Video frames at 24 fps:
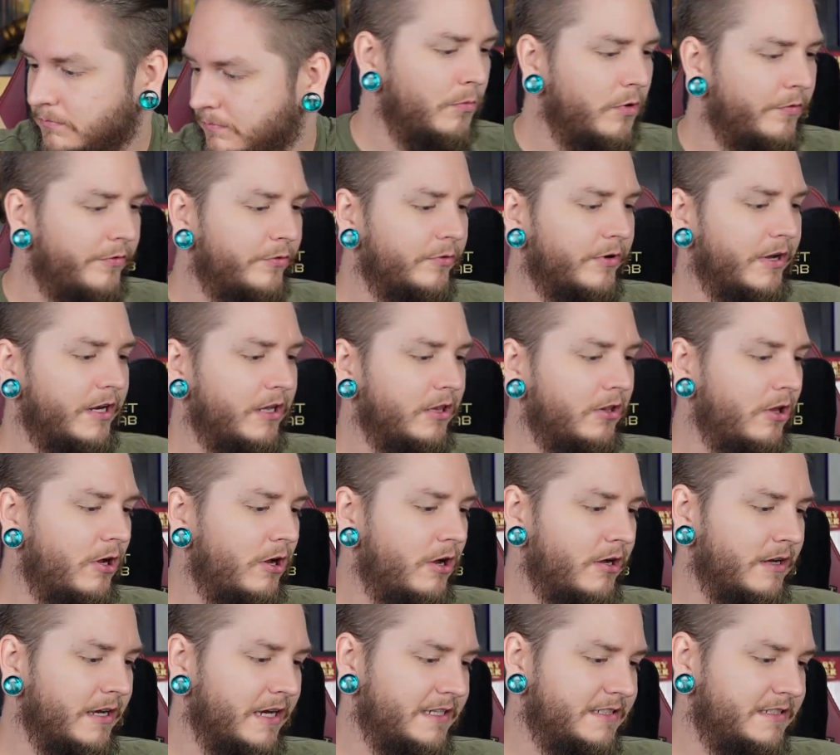Moving right
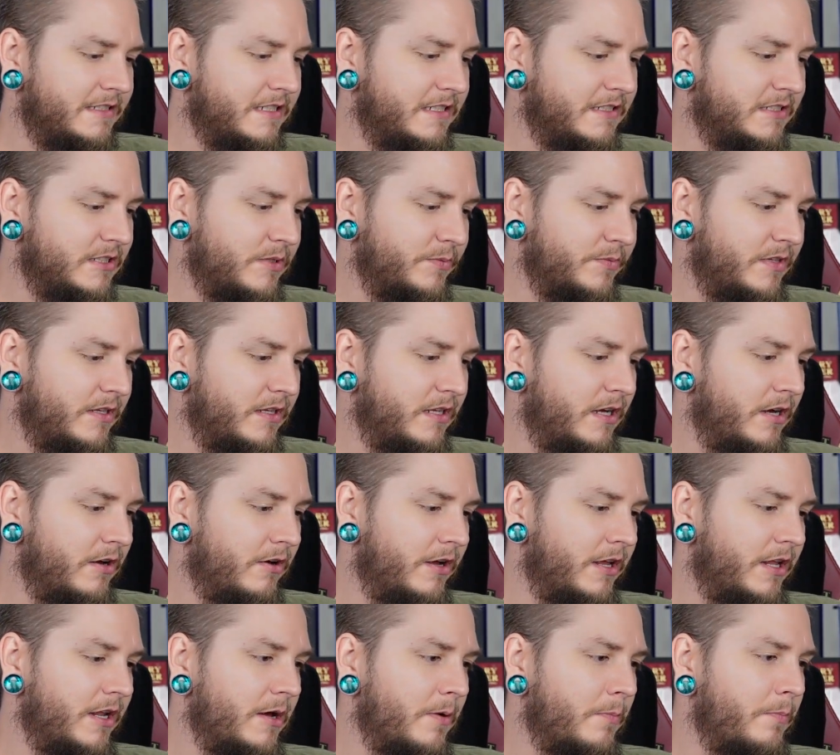along, I see something here
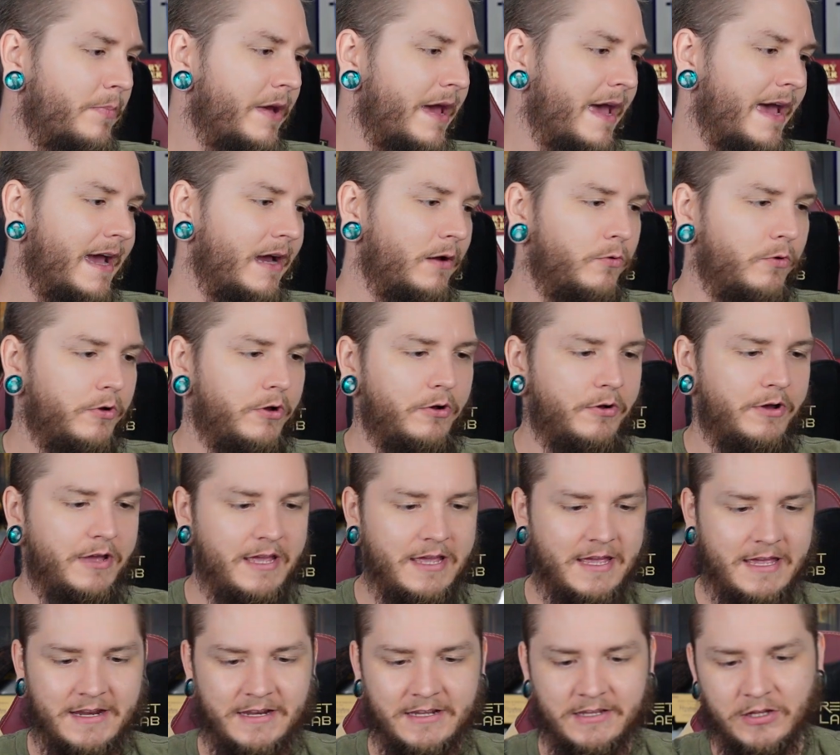in a bag. We'll go
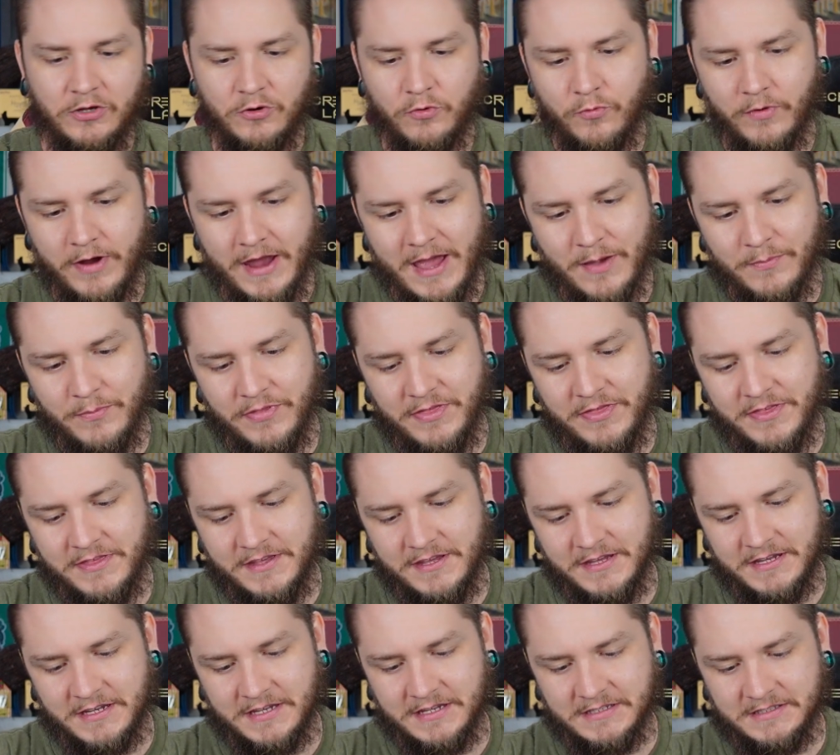ahead and grab
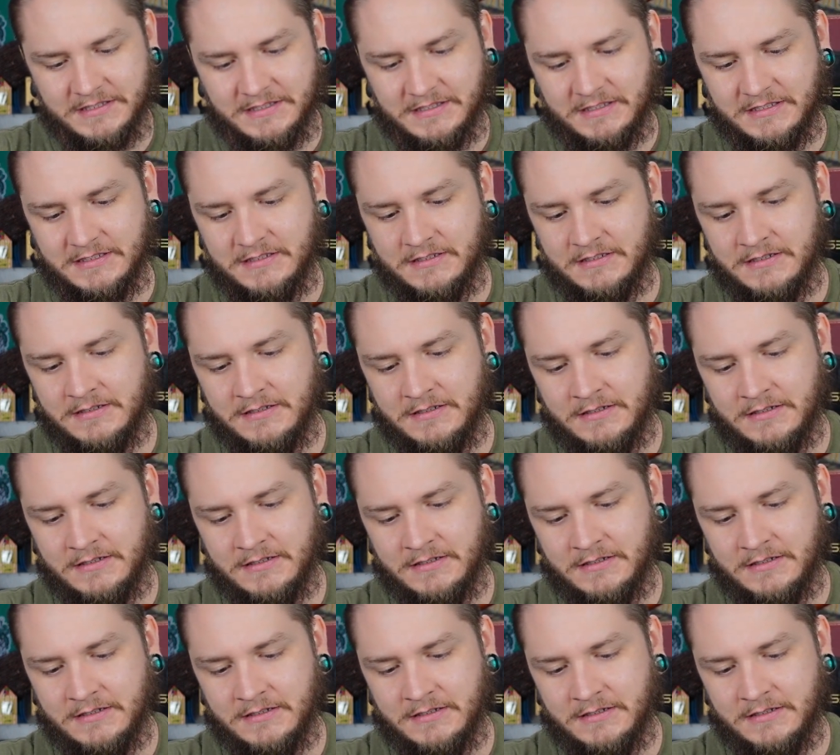this.